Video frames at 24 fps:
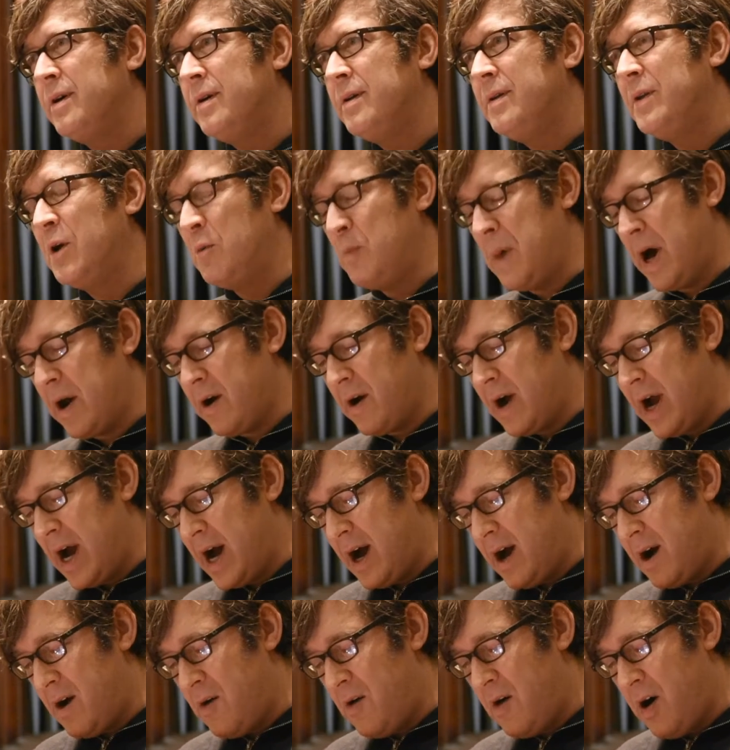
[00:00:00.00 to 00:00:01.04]
no matter
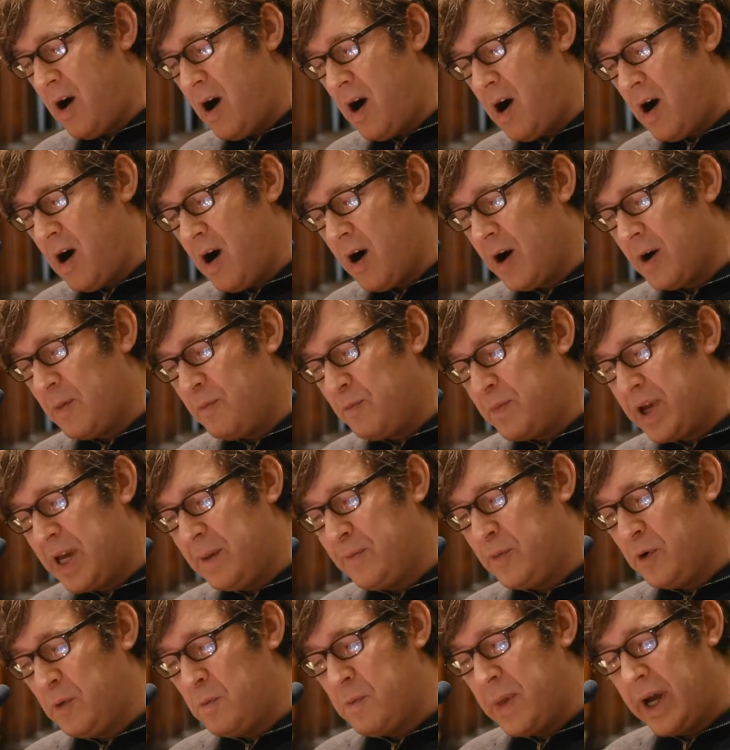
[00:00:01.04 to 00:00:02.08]
how hard
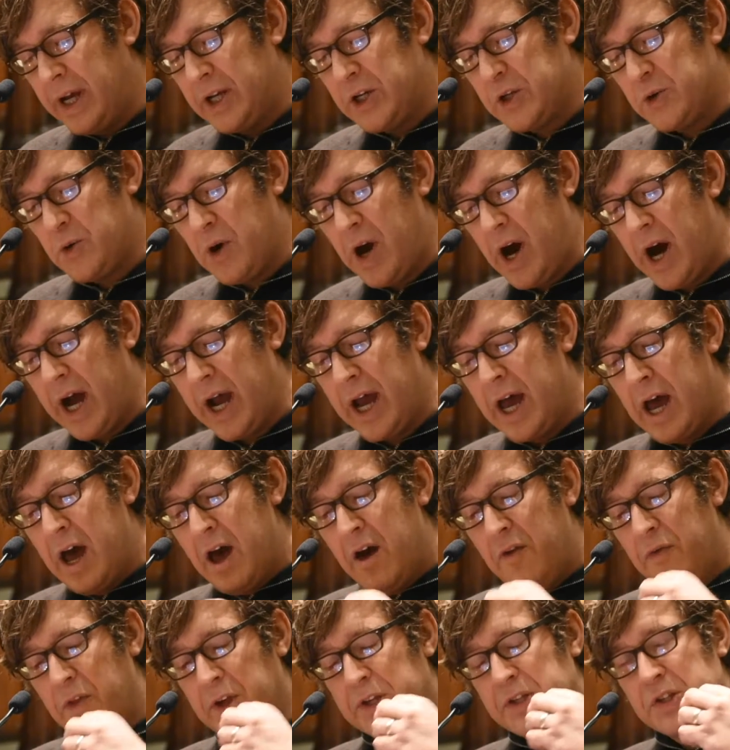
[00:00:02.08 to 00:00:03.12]
people may try.
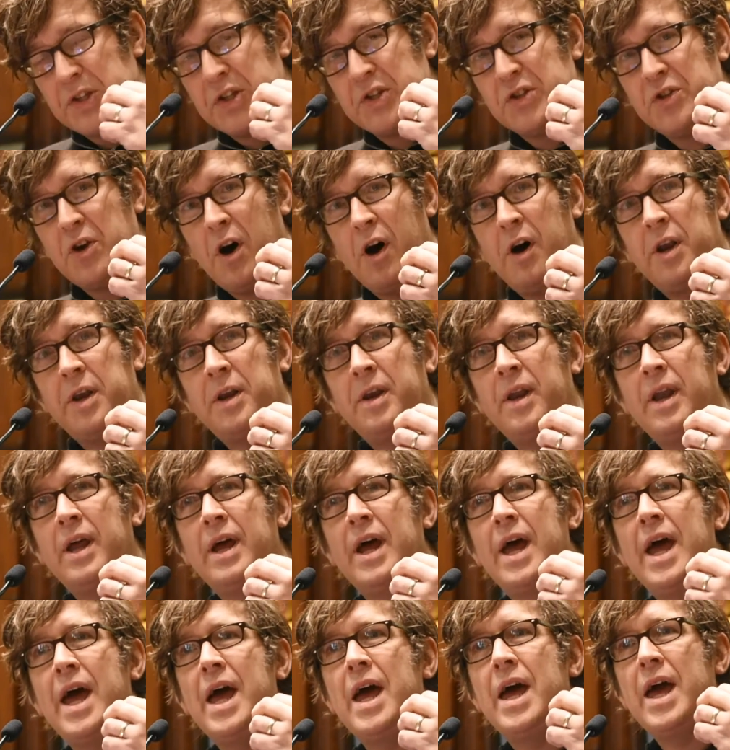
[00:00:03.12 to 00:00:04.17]
The
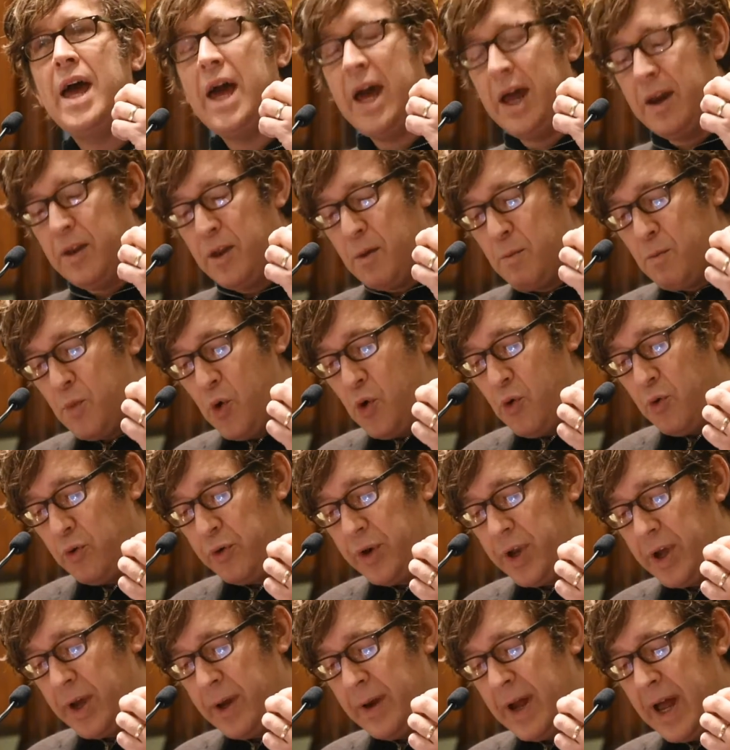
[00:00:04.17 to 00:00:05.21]
sun and the
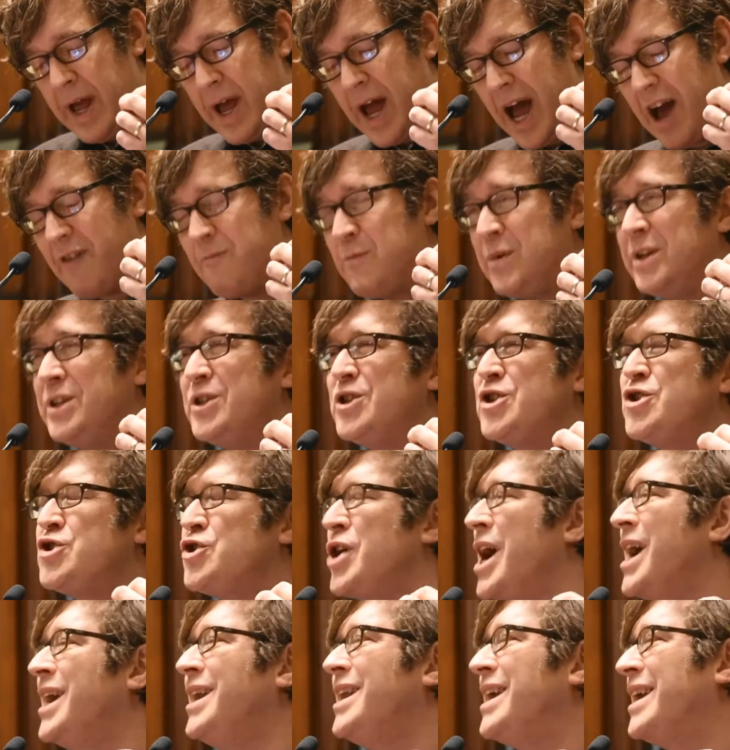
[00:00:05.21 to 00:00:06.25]
moon have been
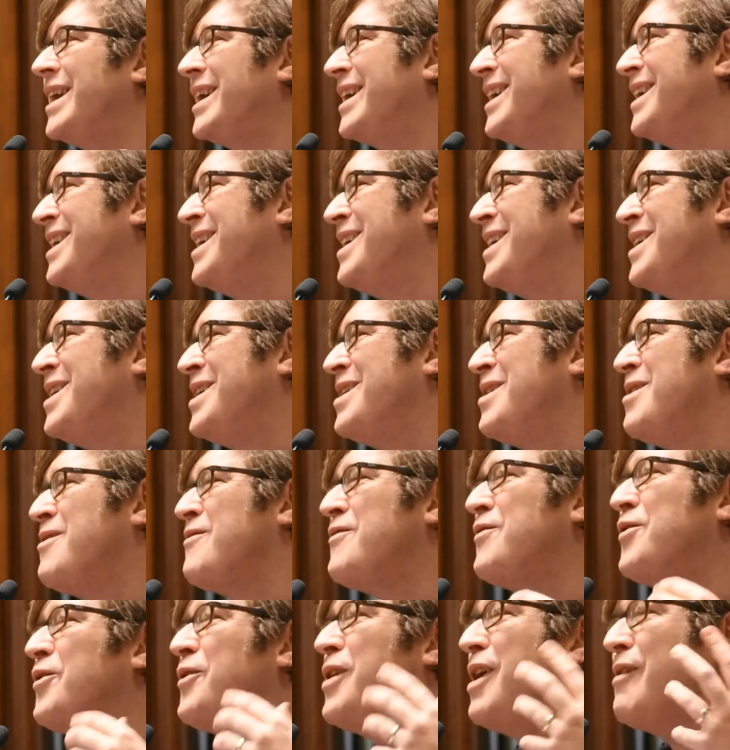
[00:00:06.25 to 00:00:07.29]
shining
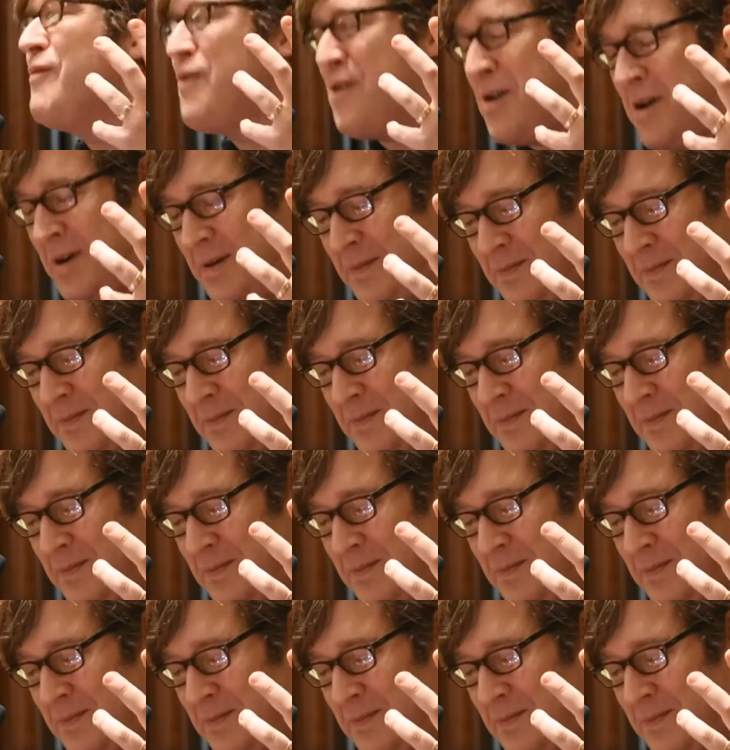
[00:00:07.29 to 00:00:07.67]
forever,